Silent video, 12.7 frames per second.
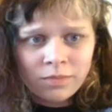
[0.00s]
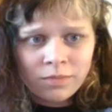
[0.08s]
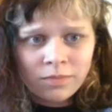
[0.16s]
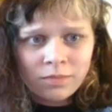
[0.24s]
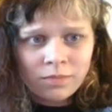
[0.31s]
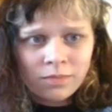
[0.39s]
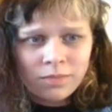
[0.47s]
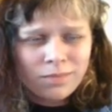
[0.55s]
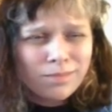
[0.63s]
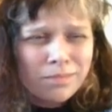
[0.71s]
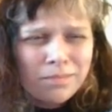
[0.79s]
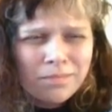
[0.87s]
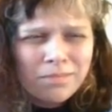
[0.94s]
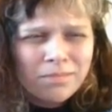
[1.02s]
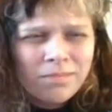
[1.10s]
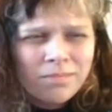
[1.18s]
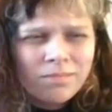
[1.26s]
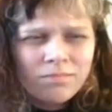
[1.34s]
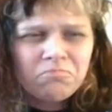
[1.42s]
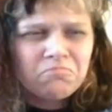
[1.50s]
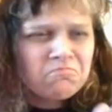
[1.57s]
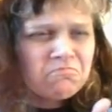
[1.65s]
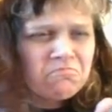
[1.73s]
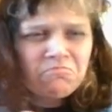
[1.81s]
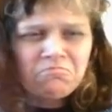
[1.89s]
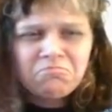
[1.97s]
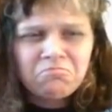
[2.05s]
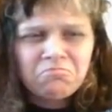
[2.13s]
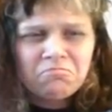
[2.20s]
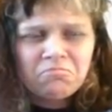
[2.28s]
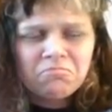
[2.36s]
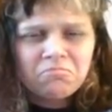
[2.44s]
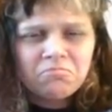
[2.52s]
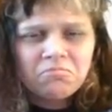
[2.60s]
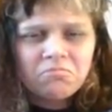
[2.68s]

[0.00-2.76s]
Nothing is said.